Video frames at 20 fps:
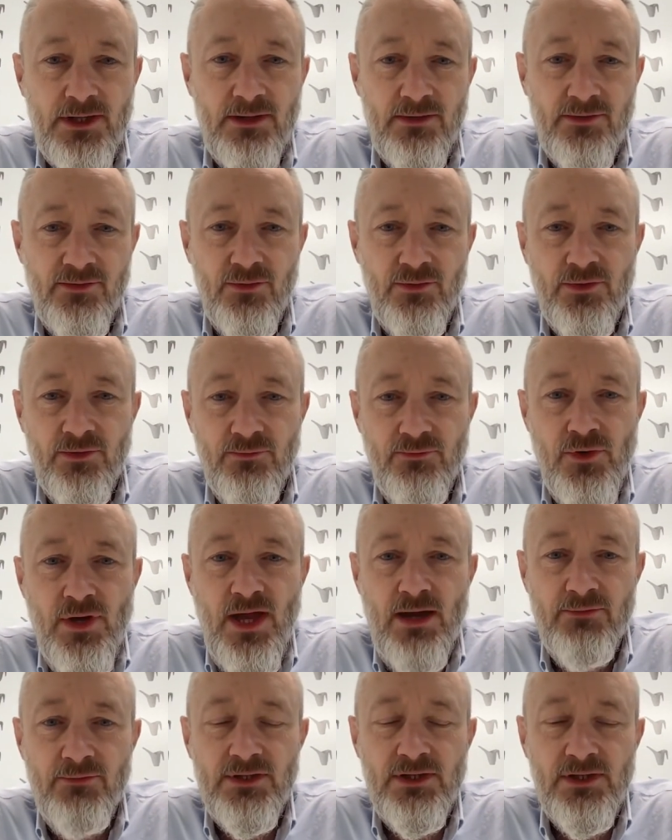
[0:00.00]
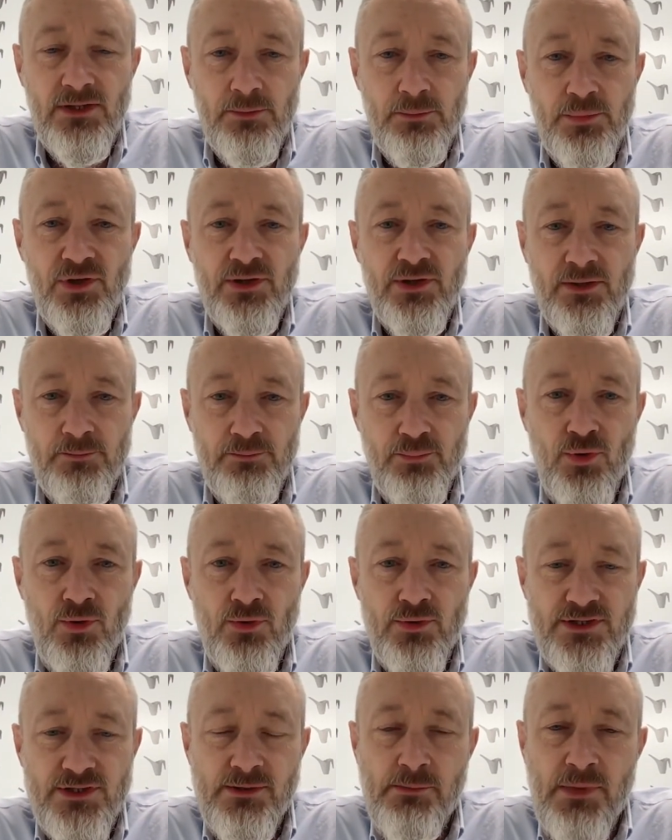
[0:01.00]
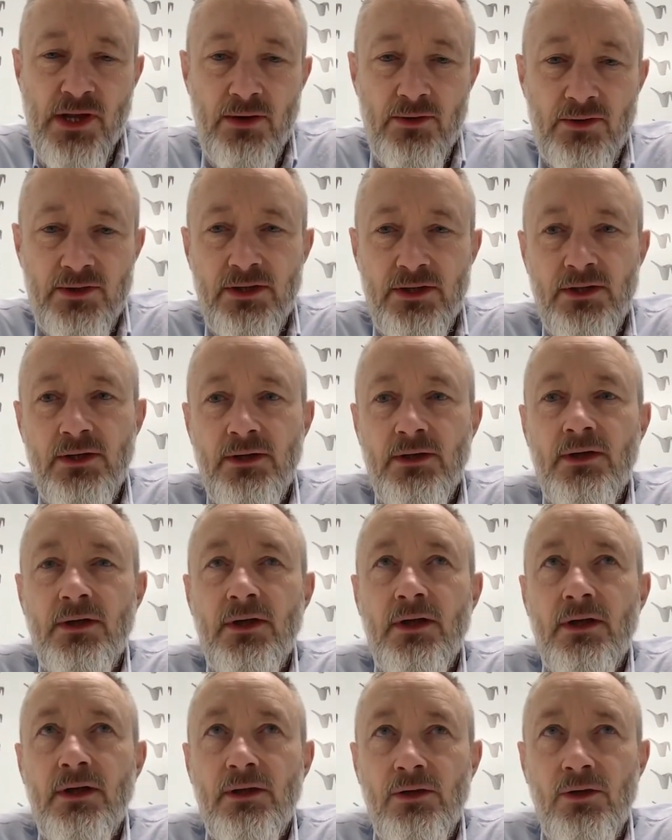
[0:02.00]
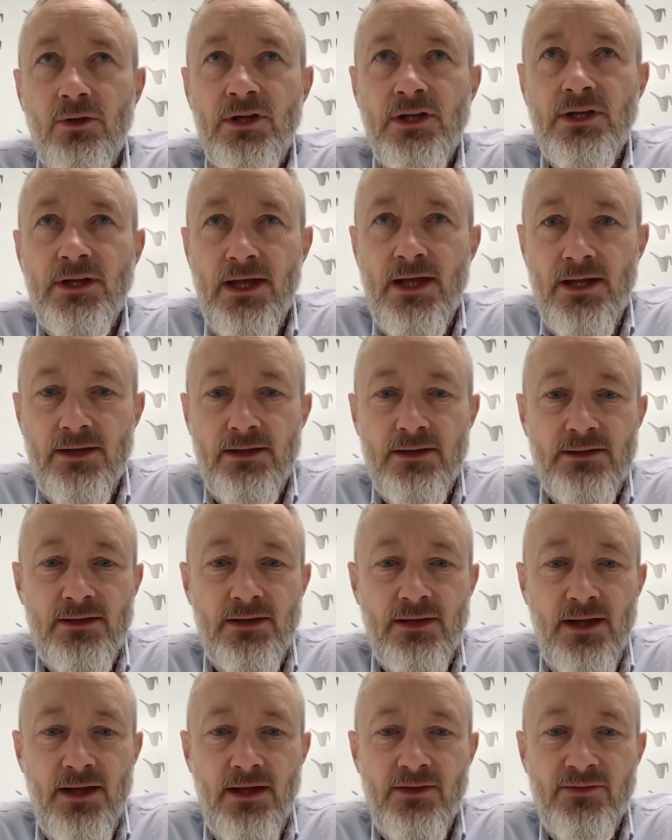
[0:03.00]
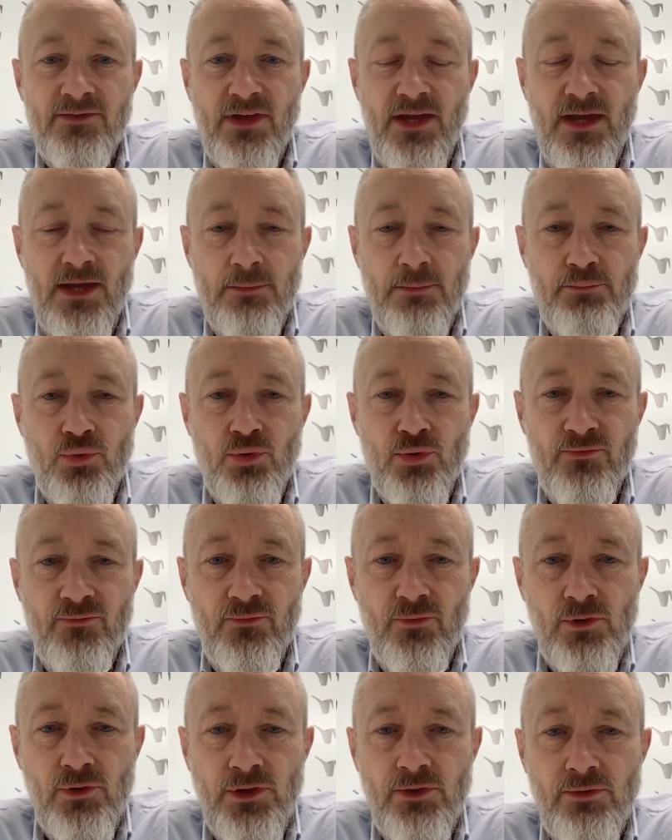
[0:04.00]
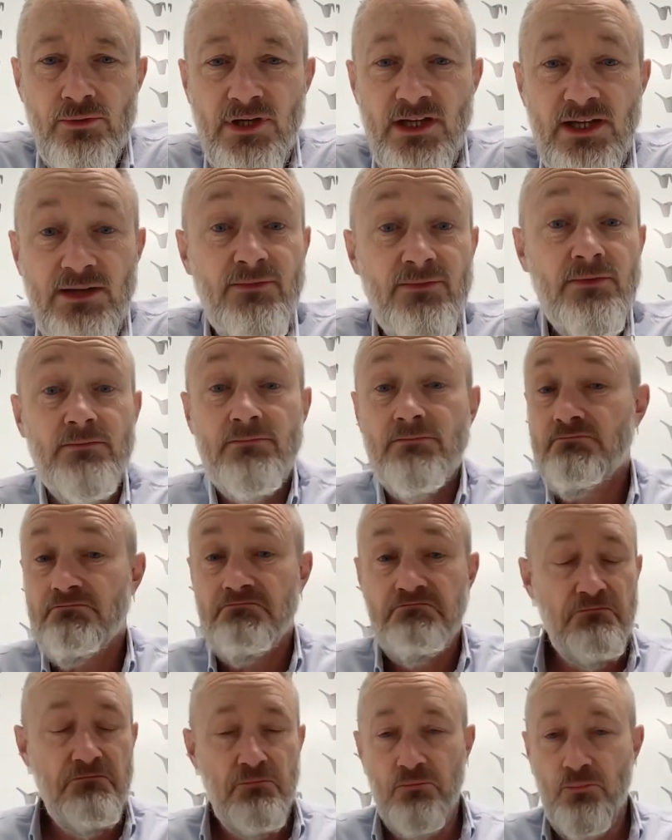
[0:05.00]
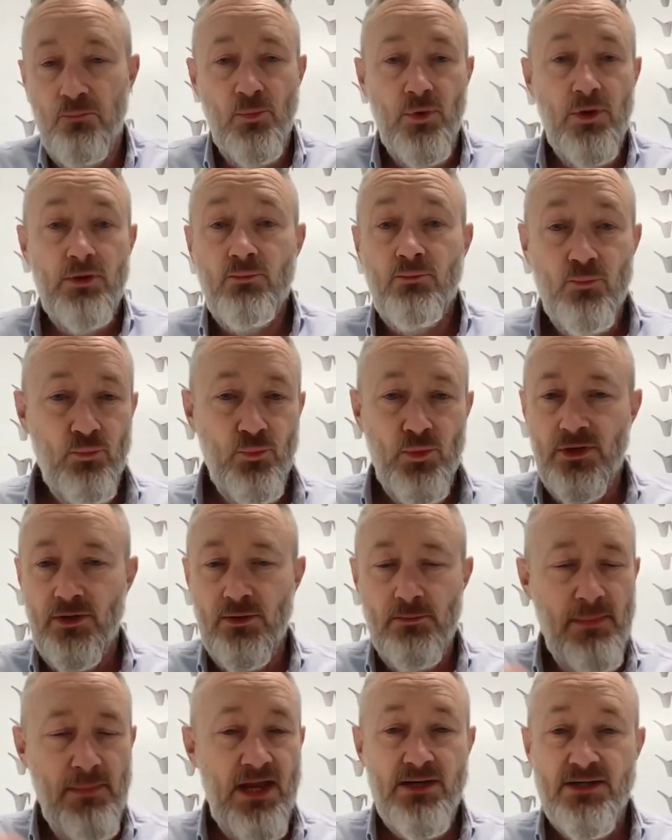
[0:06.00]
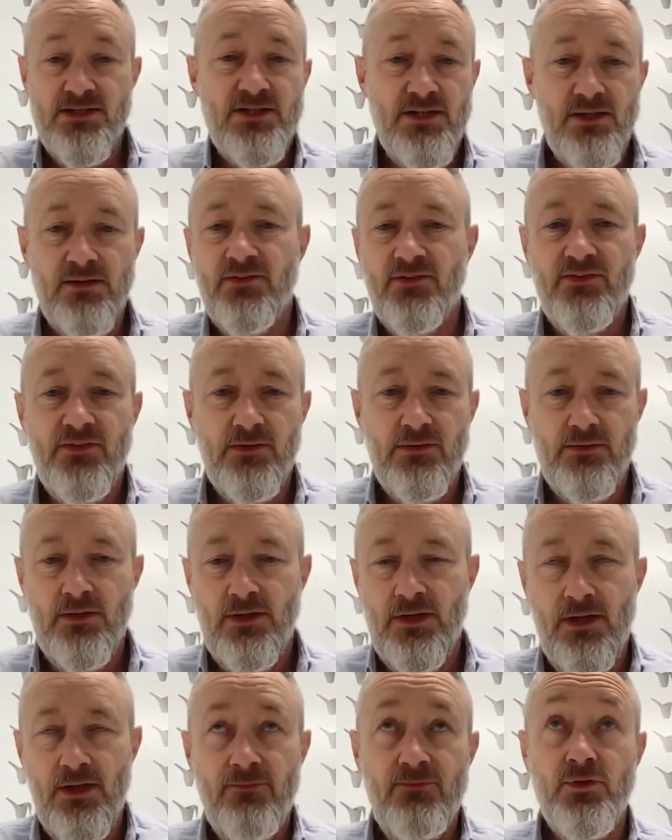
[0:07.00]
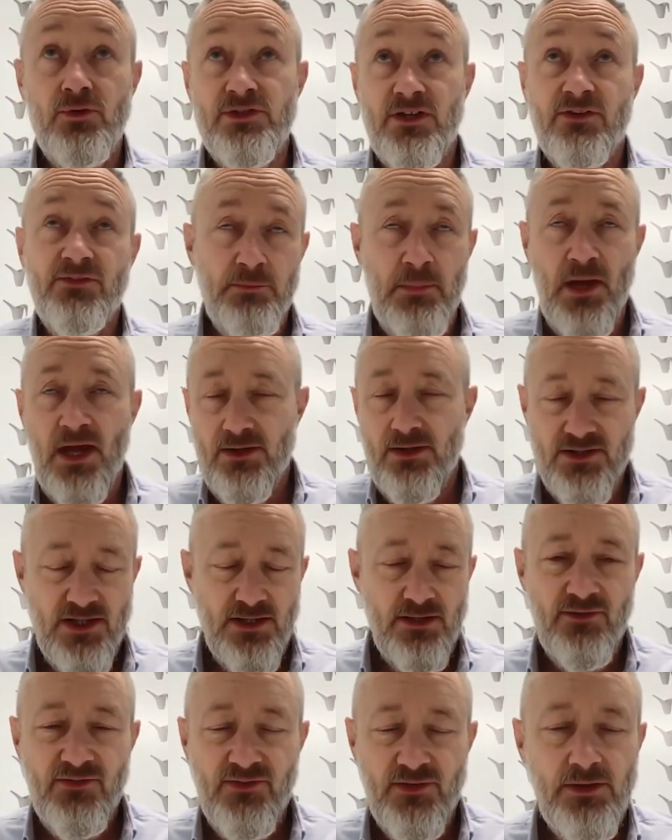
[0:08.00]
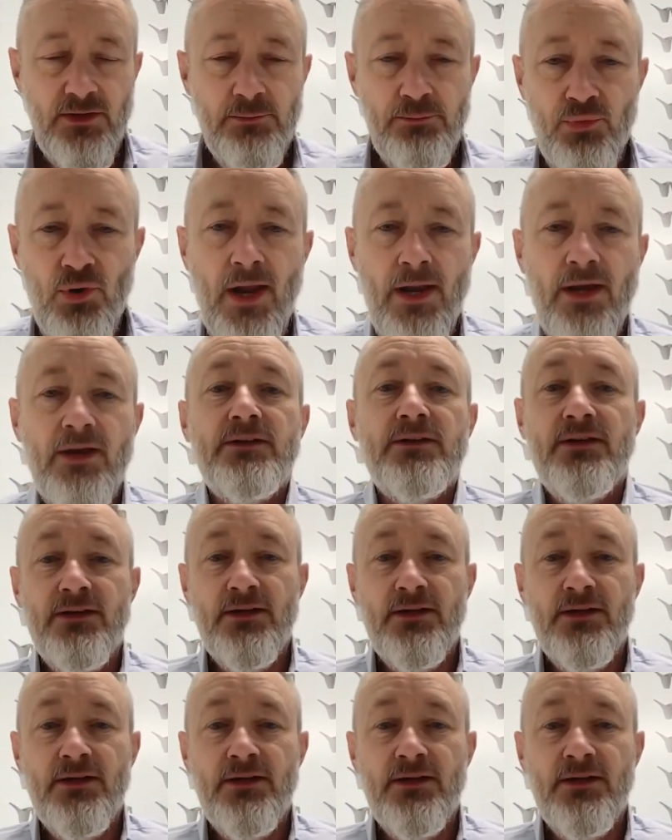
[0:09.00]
And so if you have a deliberate approach about looking at it as a portfolio, even when you're managing if you're just managing a single product,